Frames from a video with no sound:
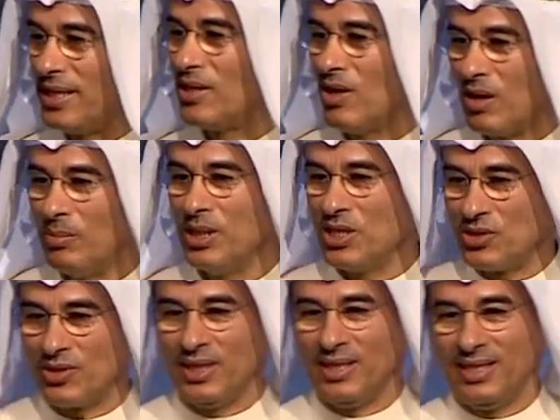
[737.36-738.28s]
economy
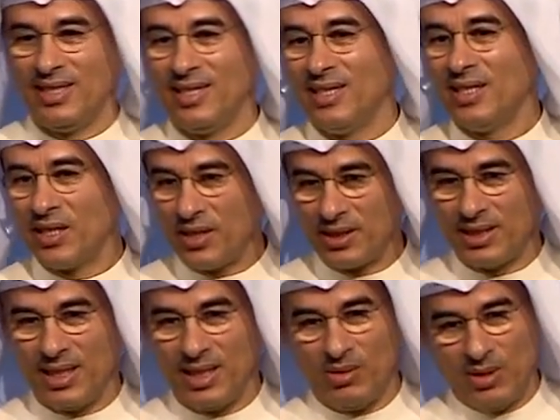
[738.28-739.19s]
is really
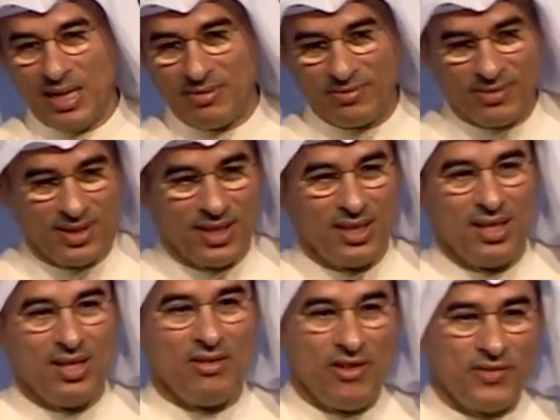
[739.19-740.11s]
critical. We have
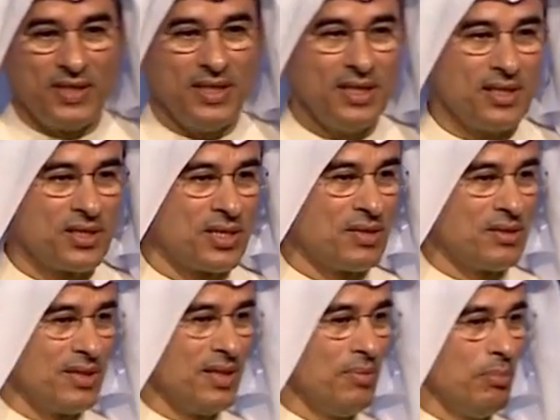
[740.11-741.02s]
50
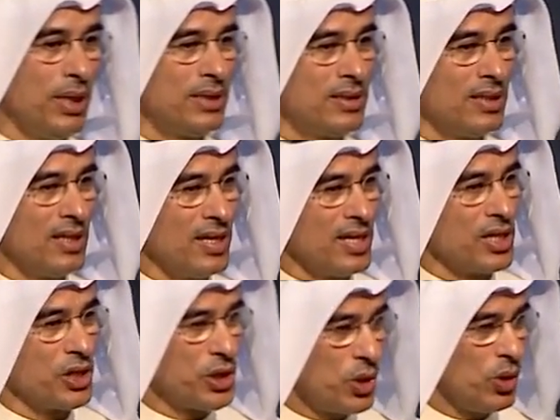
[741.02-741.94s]
years, but uh, they
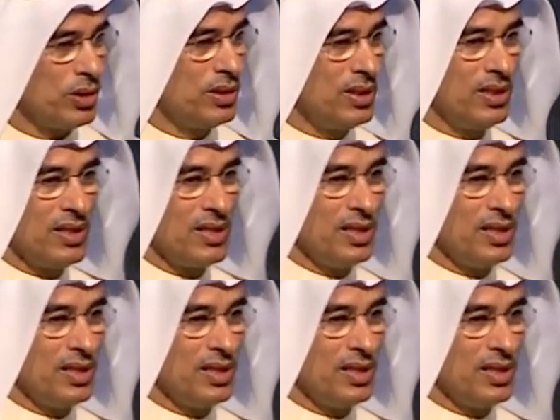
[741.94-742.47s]
are short in